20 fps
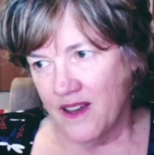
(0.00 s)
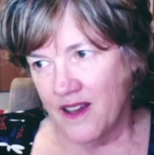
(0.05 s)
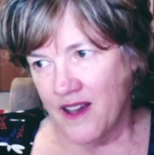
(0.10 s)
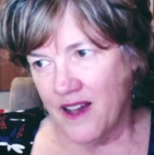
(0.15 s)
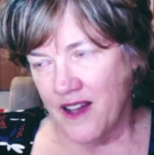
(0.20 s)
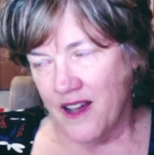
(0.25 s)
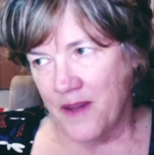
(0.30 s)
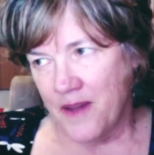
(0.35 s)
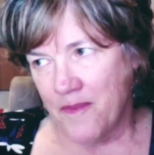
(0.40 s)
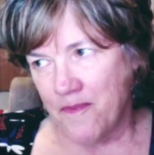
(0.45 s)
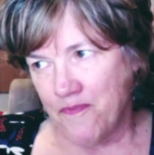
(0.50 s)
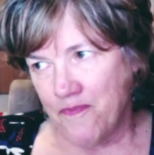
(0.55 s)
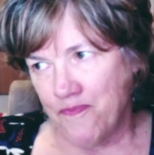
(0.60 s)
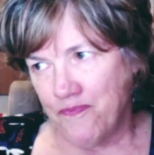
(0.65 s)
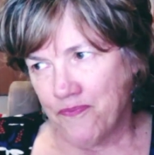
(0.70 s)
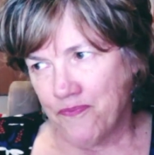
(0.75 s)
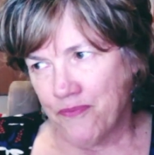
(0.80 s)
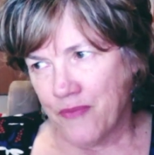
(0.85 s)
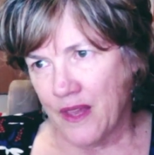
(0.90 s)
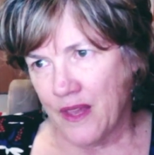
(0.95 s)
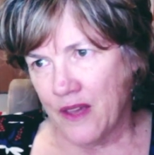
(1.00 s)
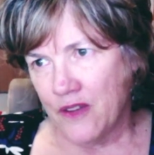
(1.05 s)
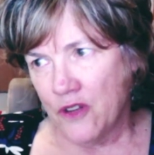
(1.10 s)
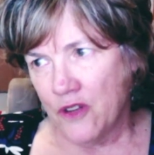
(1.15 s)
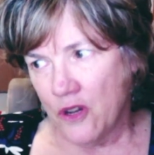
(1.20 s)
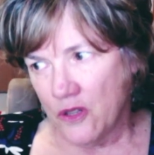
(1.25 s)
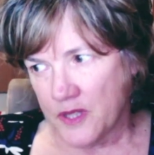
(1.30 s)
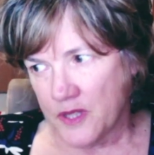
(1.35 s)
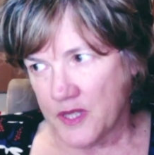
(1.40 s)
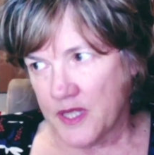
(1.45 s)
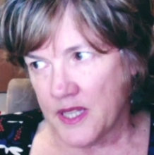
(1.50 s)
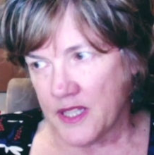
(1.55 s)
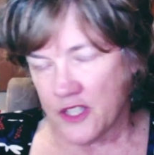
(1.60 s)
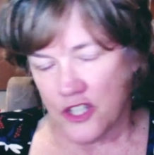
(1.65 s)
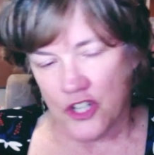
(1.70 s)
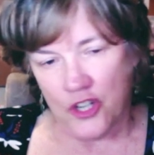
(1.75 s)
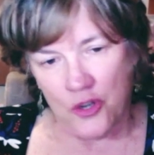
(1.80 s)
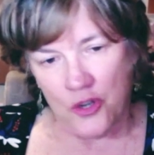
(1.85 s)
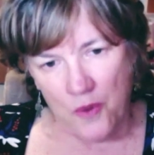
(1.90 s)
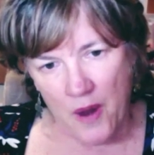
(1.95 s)
not such
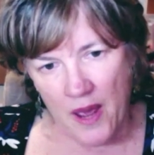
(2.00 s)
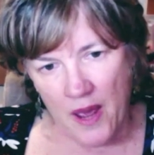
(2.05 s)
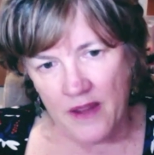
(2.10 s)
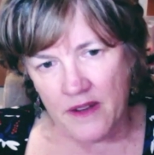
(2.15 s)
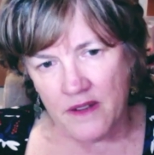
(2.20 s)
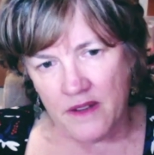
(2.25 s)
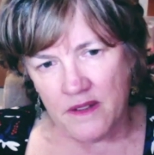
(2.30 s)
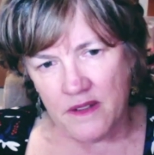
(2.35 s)
a great